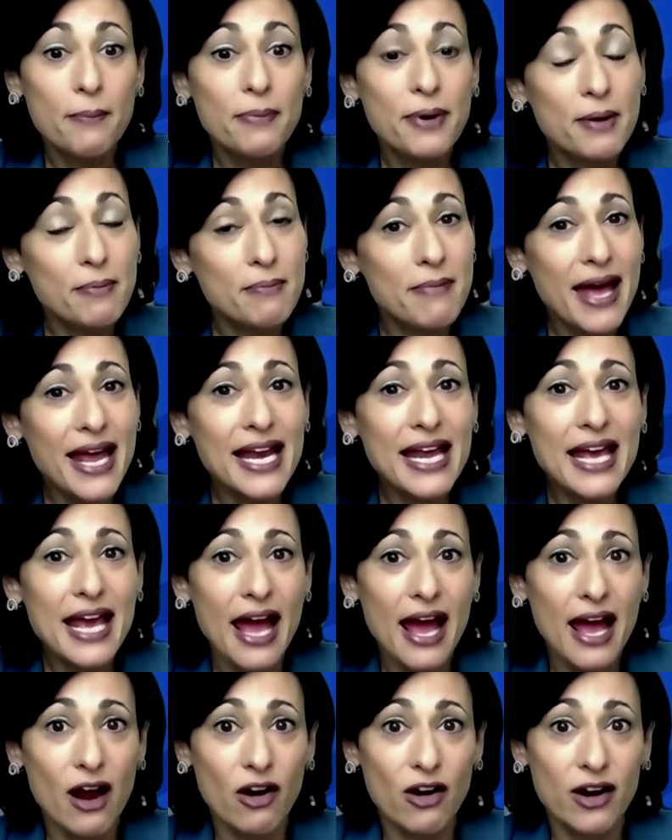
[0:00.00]
But many
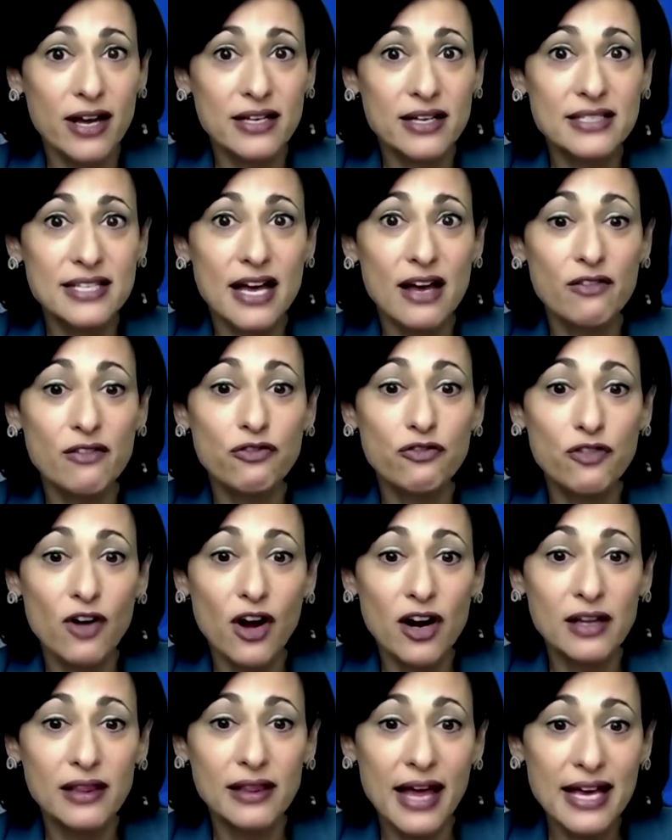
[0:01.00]
areas have
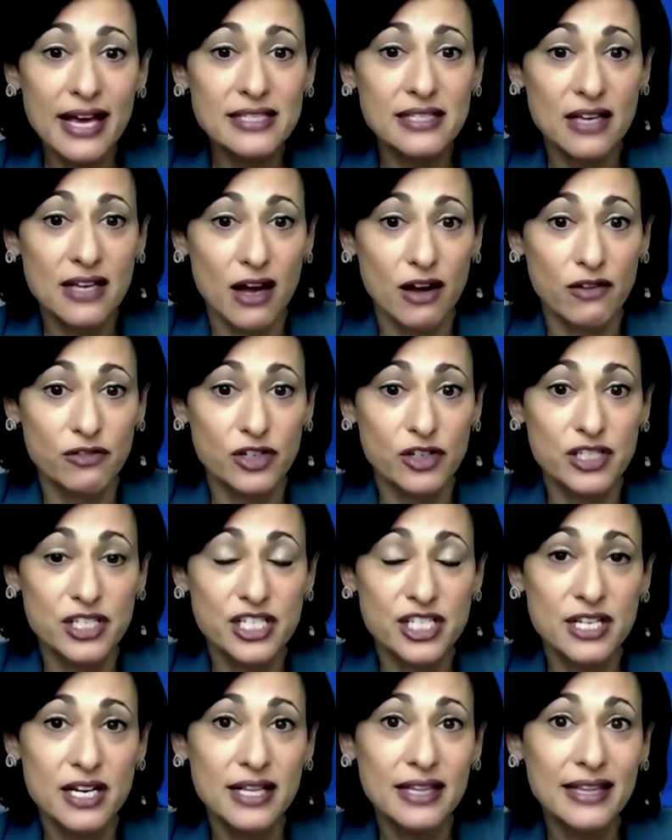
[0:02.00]
far less
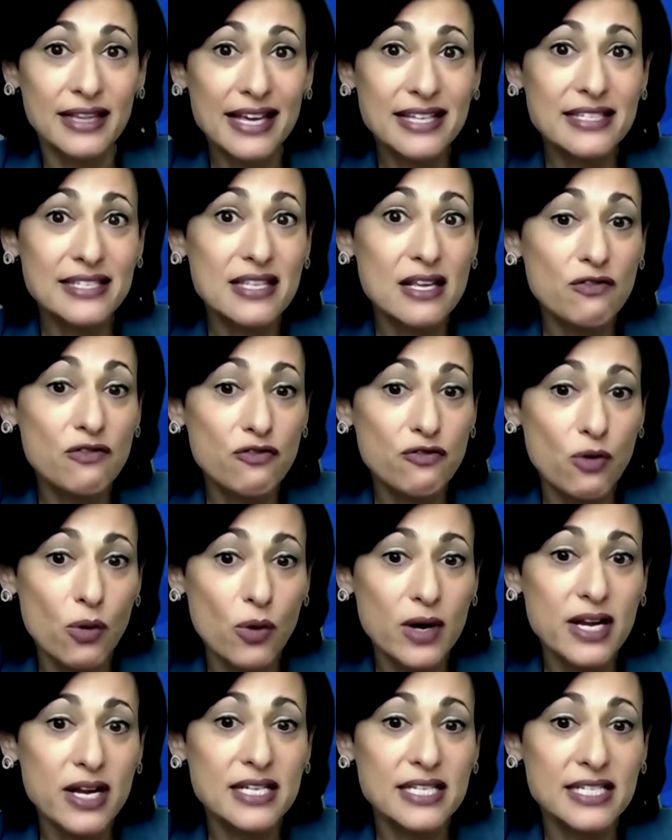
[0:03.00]
coverage, less than
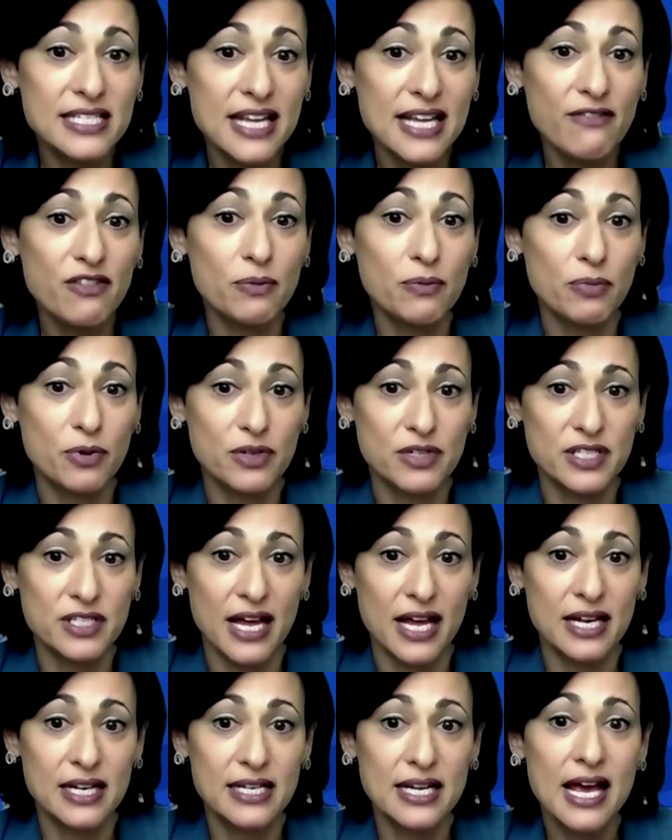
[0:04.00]

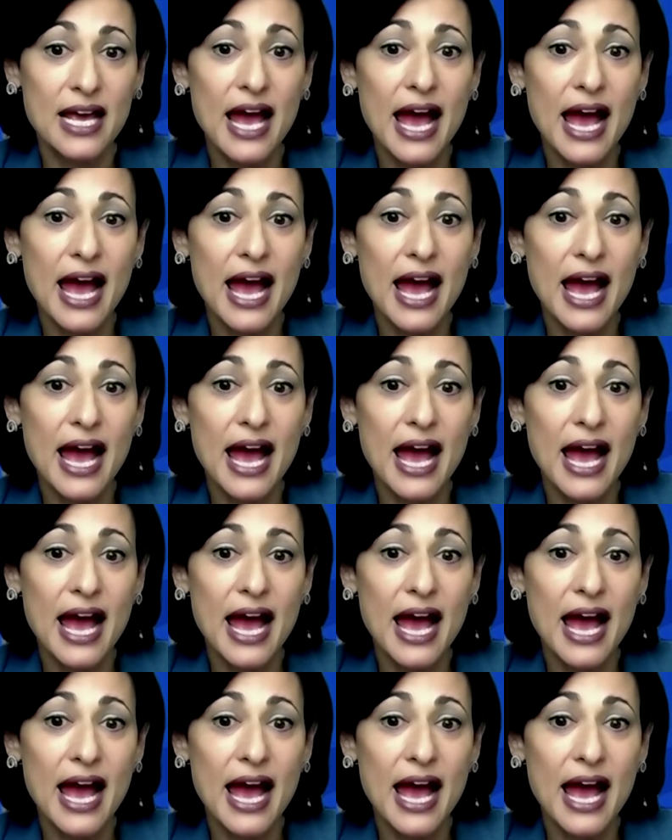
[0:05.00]
47%,